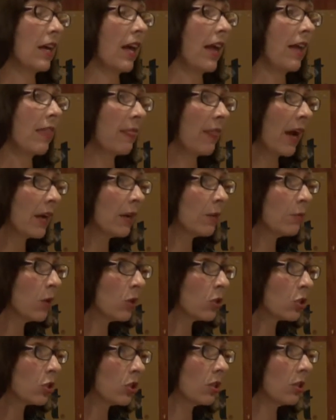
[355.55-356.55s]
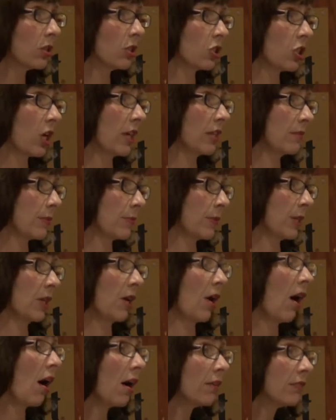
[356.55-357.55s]
And that emotional
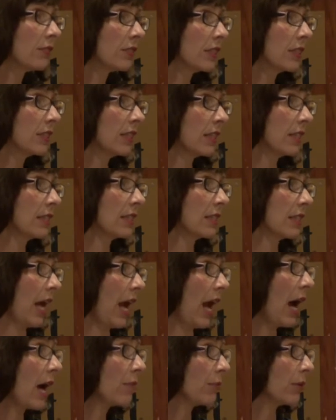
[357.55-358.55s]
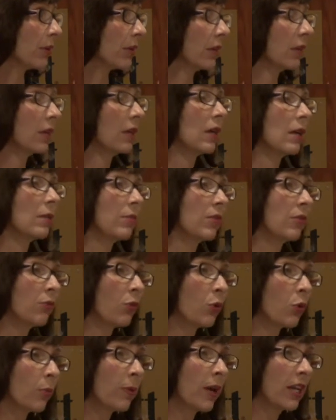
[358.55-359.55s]
adjustment often needs to happen
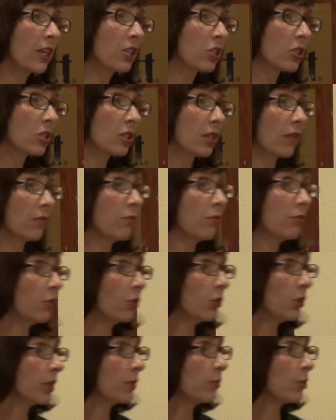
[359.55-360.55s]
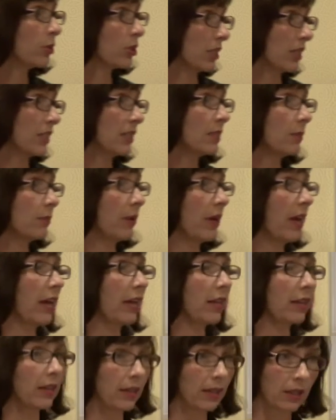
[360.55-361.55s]
before patients can fully
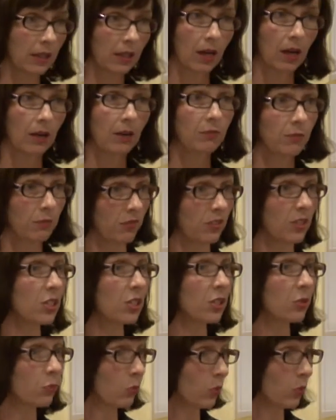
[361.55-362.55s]
participate in a vision